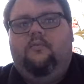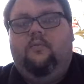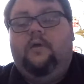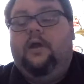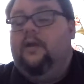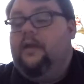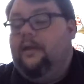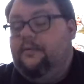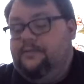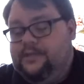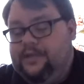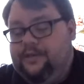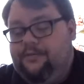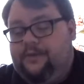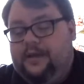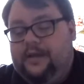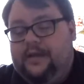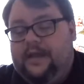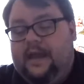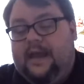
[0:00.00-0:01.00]
Well, I was getting
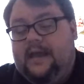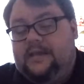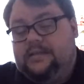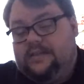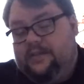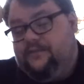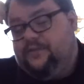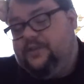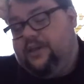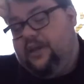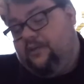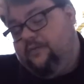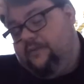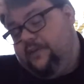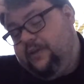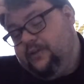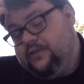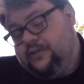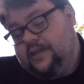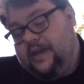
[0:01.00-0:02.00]
ready to ask if shadow
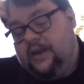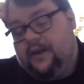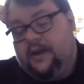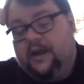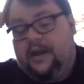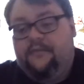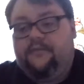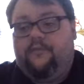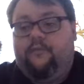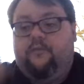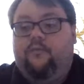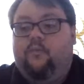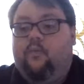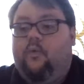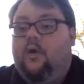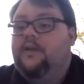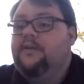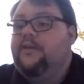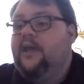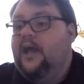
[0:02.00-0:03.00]
figures counted.
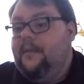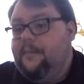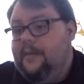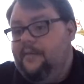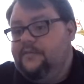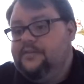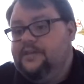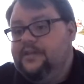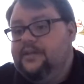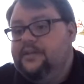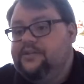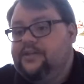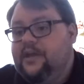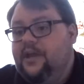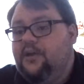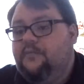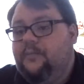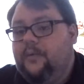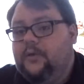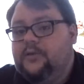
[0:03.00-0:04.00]
One time I've seen a
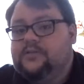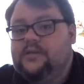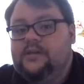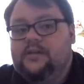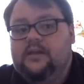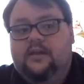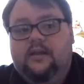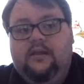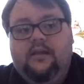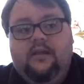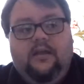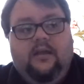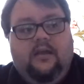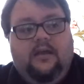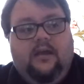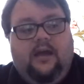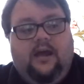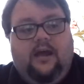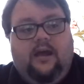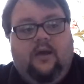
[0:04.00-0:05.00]
shadow person.
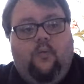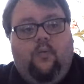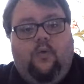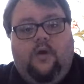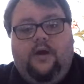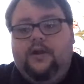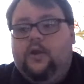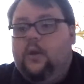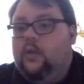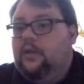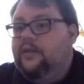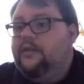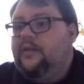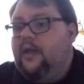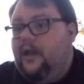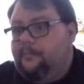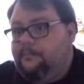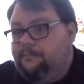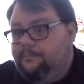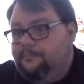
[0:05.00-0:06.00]
One and only
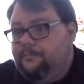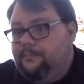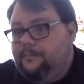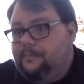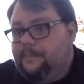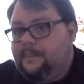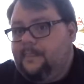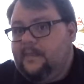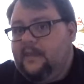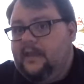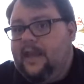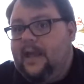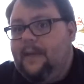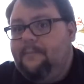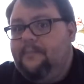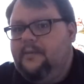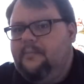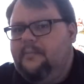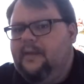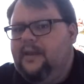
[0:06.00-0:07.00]
time. It
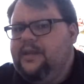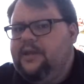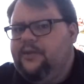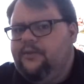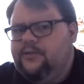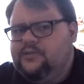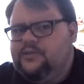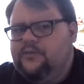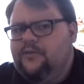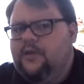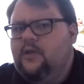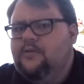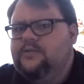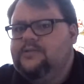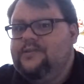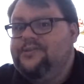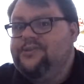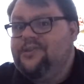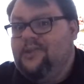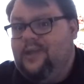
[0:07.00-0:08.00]
happened about a year or so ago. It was
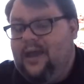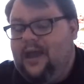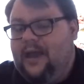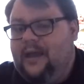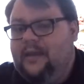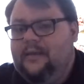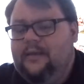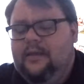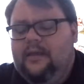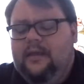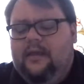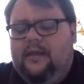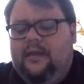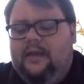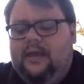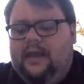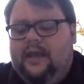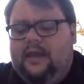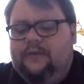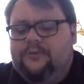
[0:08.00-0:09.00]
in July,
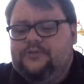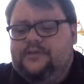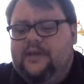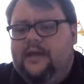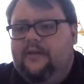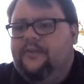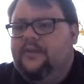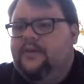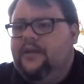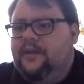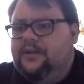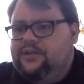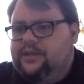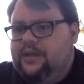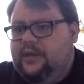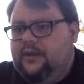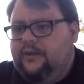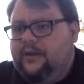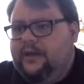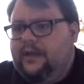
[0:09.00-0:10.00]
and it was down in the dungeon
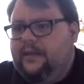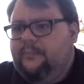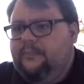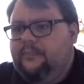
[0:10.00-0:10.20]
area.